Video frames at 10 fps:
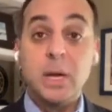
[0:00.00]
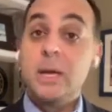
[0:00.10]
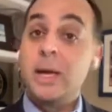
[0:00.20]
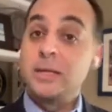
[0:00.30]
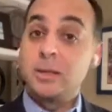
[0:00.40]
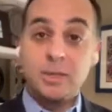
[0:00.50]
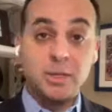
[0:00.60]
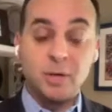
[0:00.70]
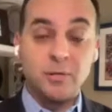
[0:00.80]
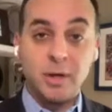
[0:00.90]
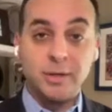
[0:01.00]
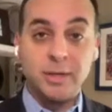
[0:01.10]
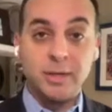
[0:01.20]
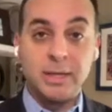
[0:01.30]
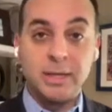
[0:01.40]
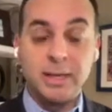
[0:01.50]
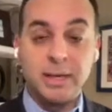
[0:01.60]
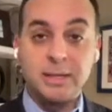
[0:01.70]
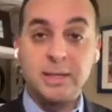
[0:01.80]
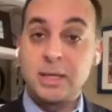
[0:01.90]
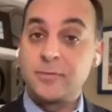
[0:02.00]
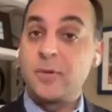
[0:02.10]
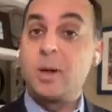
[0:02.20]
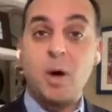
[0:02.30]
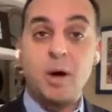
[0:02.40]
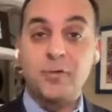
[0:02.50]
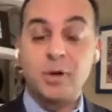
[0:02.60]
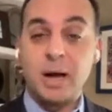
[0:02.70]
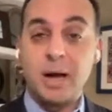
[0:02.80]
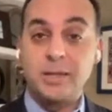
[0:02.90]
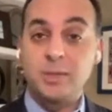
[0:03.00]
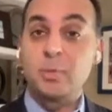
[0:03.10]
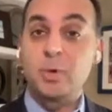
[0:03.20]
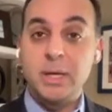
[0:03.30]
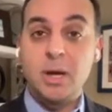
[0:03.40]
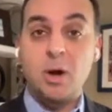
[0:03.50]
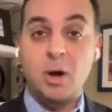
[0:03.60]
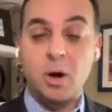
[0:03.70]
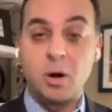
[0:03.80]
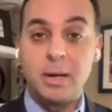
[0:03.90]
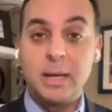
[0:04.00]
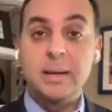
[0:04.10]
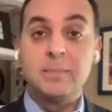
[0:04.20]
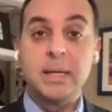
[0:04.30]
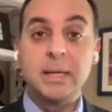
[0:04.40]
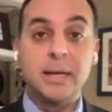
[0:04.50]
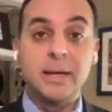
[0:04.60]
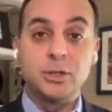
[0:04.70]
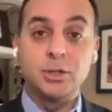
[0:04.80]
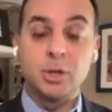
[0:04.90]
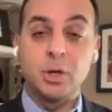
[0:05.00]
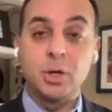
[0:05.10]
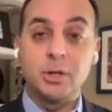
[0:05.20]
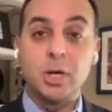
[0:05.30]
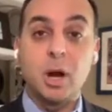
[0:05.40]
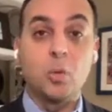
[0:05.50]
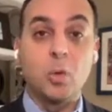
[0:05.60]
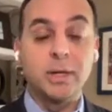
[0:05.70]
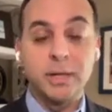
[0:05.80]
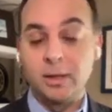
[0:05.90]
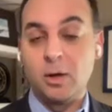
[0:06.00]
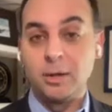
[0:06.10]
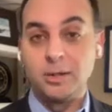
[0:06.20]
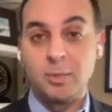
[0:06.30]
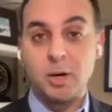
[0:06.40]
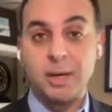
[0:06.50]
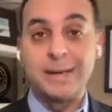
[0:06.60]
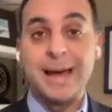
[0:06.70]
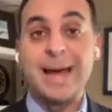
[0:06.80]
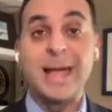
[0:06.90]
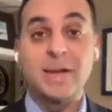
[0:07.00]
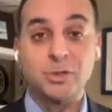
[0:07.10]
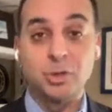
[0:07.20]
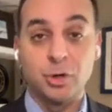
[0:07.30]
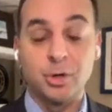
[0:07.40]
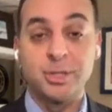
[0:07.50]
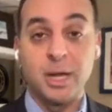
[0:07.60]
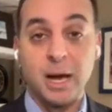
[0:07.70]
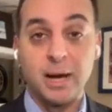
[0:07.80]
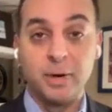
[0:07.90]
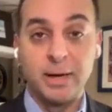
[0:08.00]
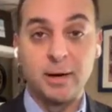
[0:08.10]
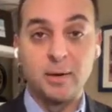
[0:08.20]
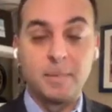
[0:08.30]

and some of these other volatility indexes have come off their highs pretty hard, meaning that insurers are willing to get long this market and not have insurance on right now.